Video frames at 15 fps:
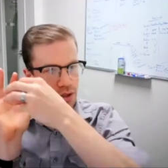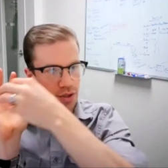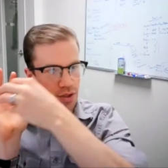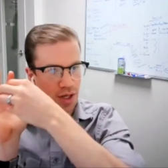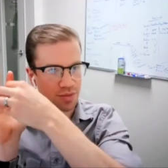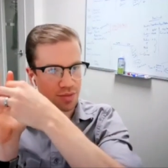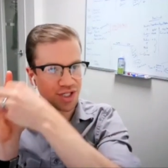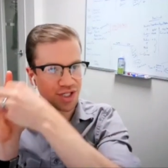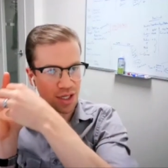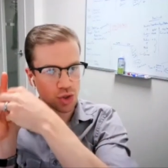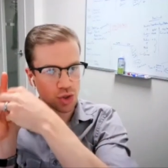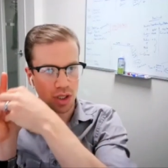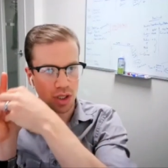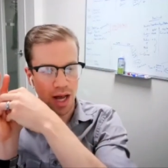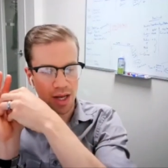um,
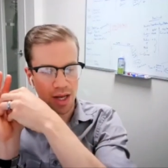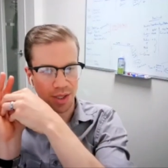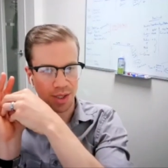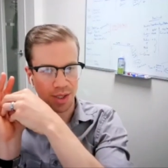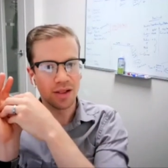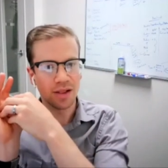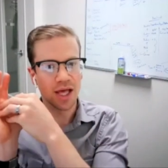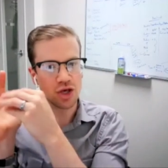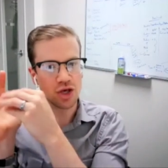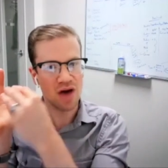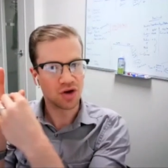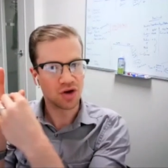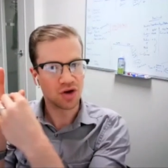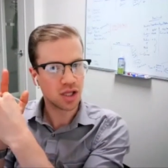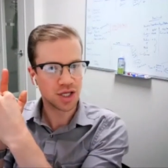centralized. It's not like you have
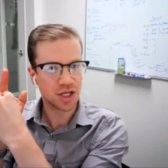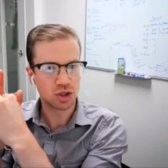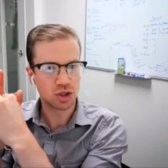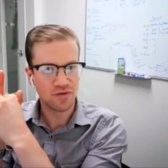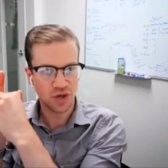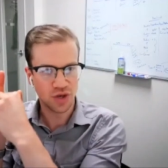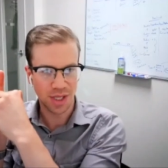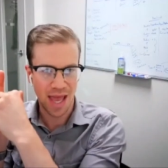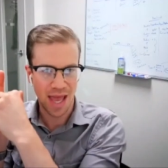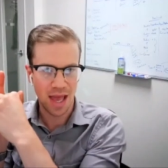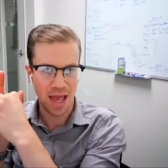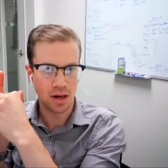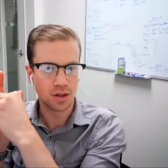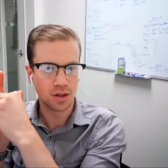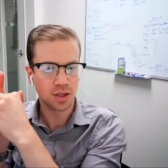a cluster of just
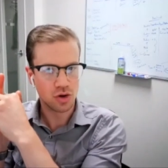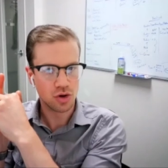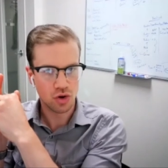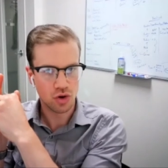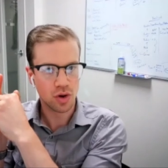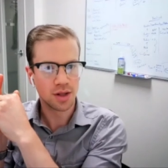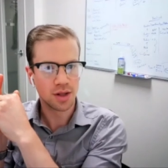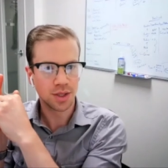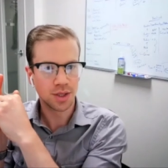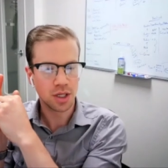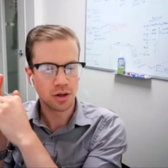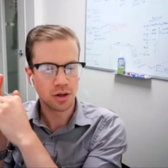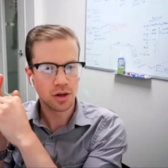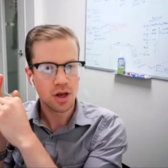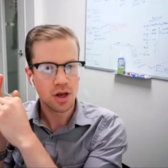hand neurons
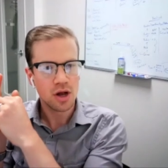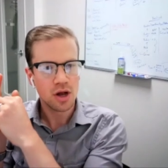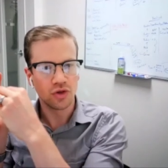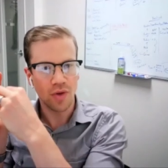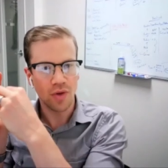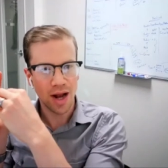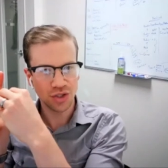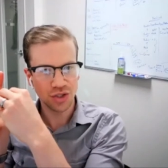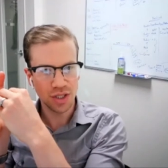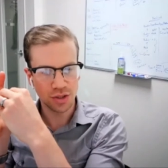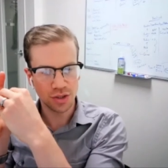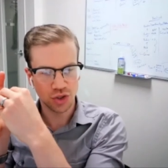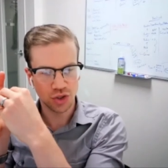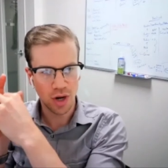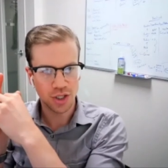here. They're actually
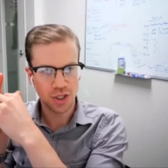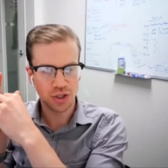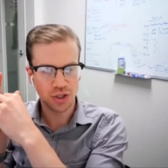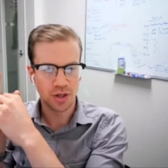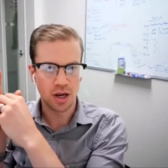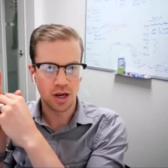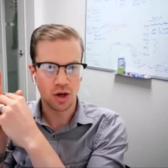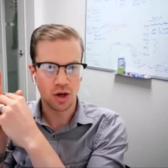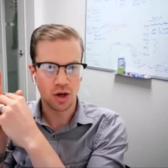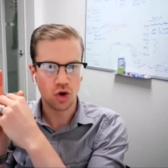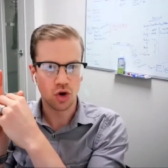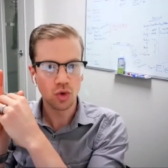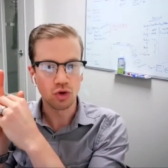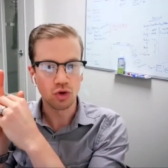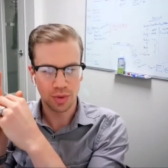structured in a
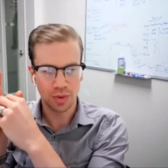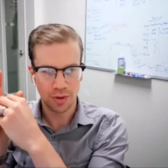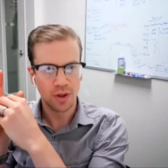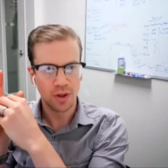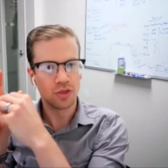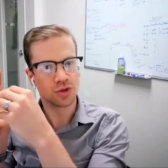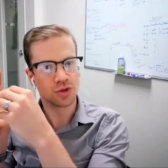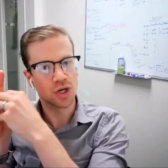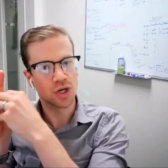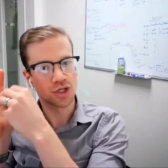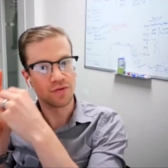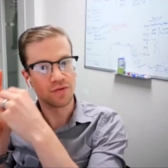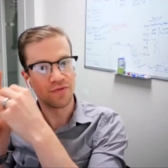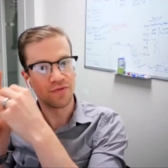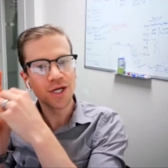group. They're
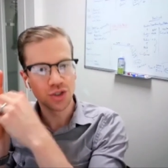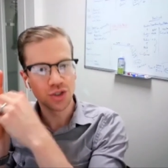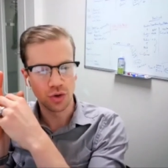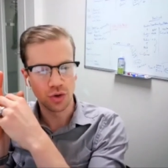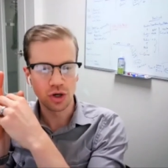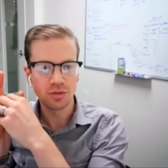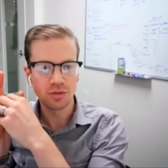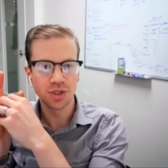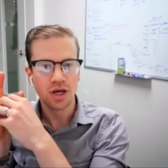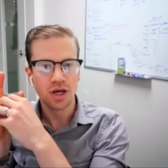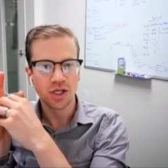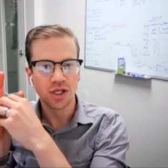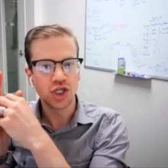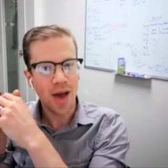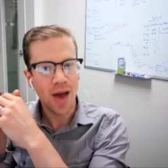structured in functional groups.
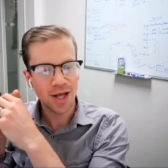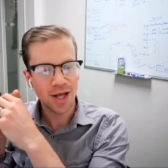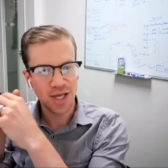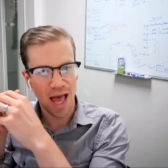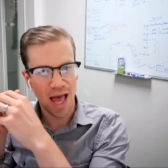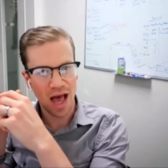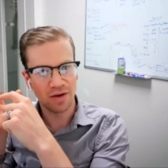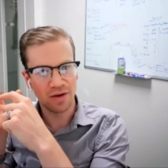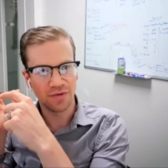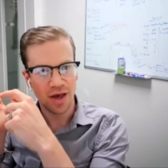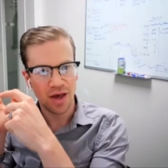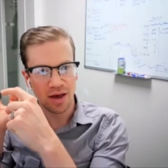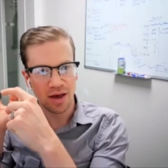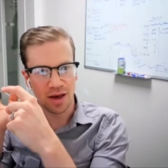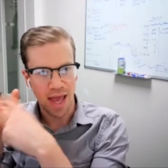So you actually have
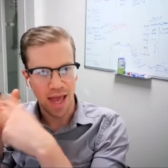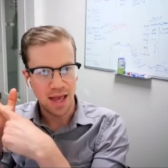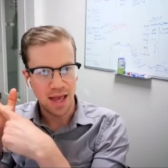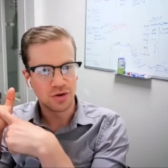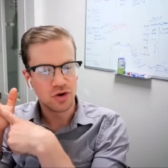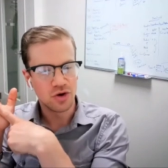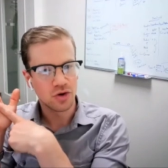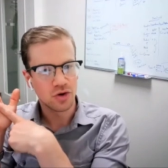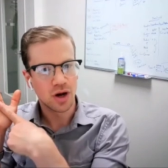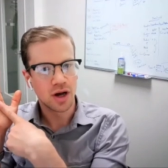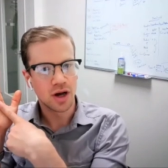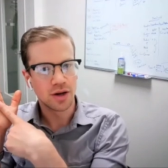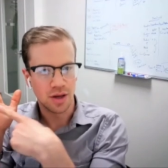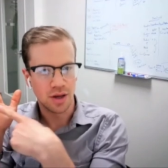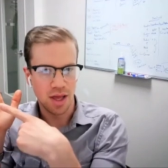a hand
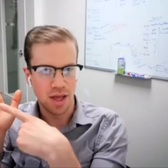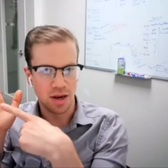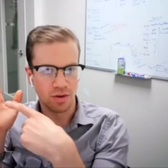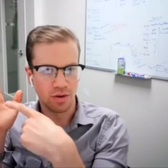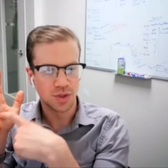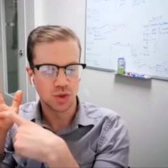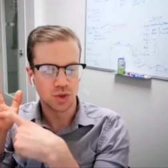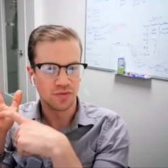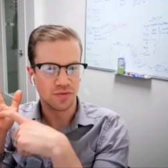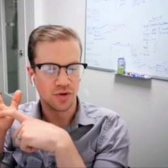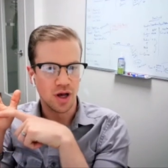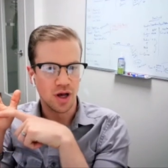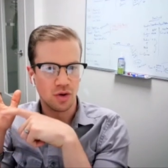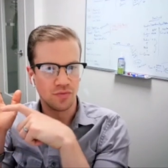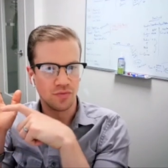neuron and a sort of
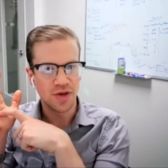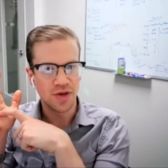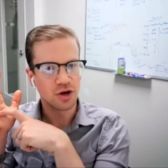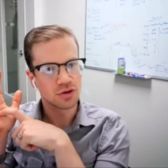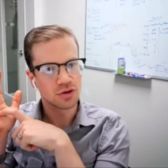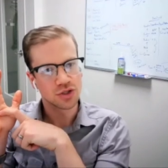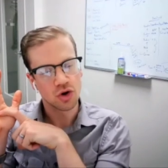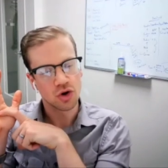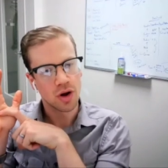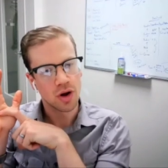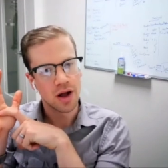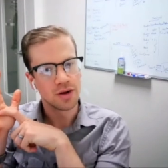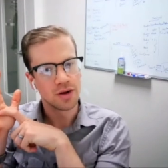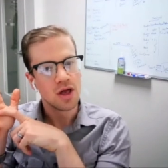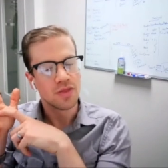a, a fingers
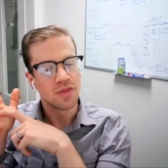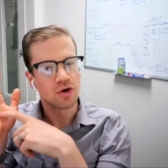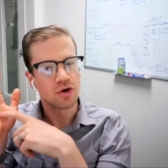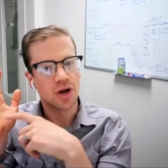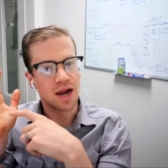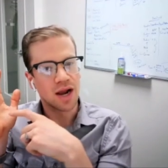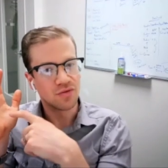neuron that are kind